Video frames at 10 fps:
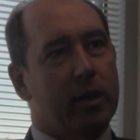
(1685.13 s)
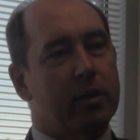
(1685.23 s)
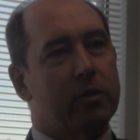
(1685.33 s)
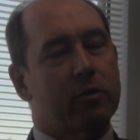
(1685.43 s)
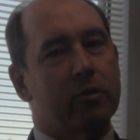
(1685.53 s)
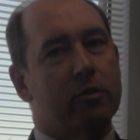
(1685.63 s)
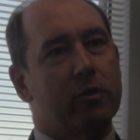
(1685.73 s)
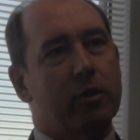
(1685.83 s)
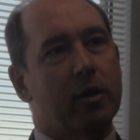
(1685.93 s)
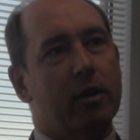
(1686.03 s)
I just don't
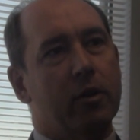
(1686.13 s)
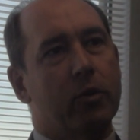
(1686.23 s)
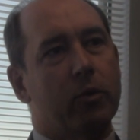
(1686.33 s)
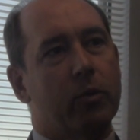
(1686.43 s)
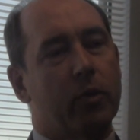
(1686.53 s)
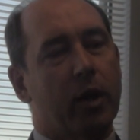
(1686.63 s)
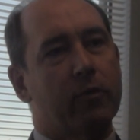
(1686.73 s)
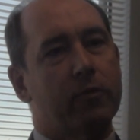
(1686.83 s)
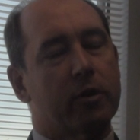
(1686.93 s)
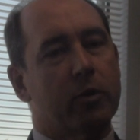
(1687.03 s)
know how
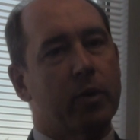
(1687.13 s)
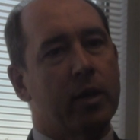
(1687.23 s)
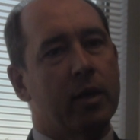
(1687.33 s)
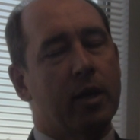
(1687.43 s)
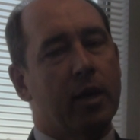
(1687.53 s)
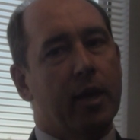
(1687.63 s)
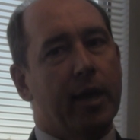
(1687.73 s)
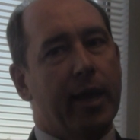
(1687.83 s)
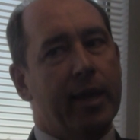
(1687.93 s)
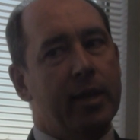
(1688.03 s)
far away.
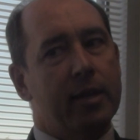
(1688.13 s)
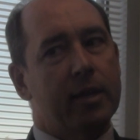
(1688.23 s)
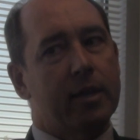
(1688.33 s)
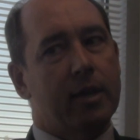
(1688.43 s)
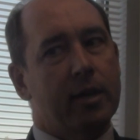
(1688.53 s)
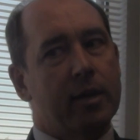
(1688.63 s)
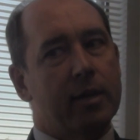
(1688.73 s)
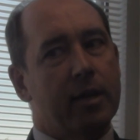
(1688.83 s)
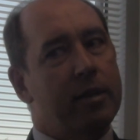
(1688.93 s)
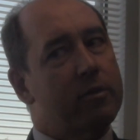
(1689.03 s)
And
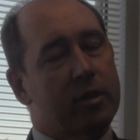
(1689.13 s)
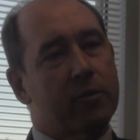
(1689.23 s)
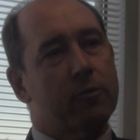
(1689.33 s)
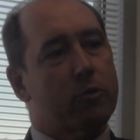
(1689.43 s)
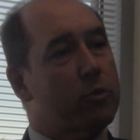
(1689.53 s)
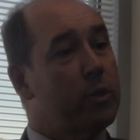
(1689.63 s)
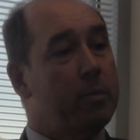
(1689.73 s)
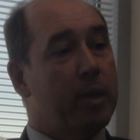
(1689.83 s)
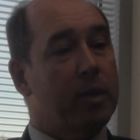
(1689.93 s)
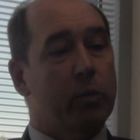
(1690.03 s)
there's a difference between
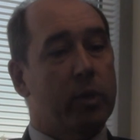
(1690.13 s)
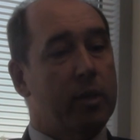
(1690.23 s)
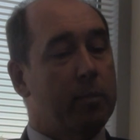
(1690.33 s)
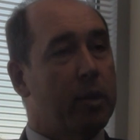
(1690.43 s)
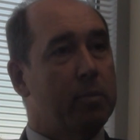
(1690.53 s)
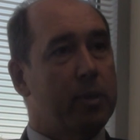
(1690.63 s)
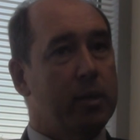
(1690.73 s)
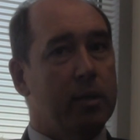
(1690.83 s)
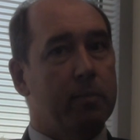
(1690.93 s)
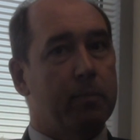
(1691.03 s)
making one that might
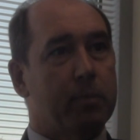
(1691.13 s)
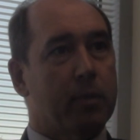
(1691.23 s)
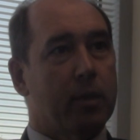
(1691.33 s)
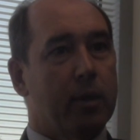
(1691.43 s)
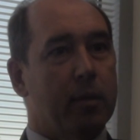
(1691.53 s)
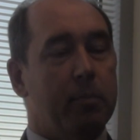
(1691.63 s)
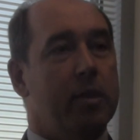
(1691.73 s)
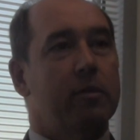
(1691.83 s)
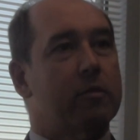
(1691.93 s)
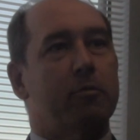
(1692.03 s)
be
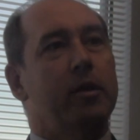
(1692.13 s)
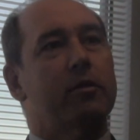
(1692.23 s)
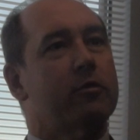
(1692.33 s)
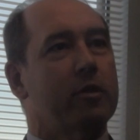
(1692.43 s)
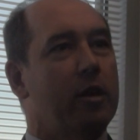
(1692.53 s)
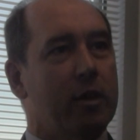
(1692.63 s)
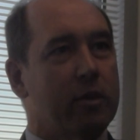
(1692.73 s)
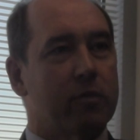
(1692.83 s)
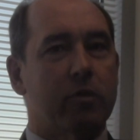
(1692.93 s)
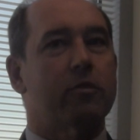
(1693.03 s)
meters and meters
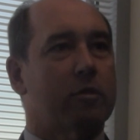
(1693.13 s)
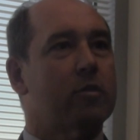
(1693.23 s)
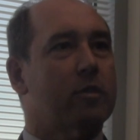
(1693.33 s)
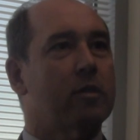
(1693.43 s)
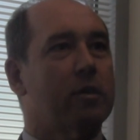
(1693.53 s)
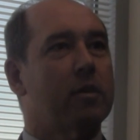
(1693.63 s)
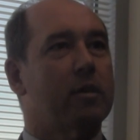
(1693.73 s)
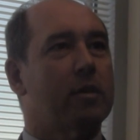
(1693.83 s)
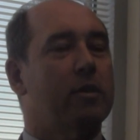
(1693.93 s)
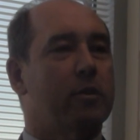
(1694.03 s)
long versus
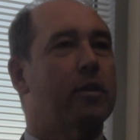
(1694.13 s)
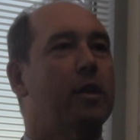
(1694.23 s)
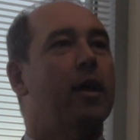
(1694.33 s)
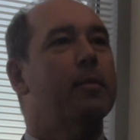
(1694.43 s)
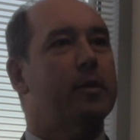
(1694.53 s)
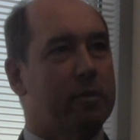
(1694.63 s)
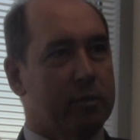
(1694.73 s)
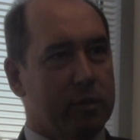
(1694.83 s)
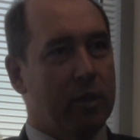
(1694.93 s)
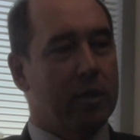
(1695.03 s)

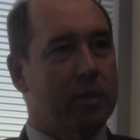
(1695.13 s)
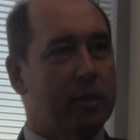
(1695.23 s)
kilometers long.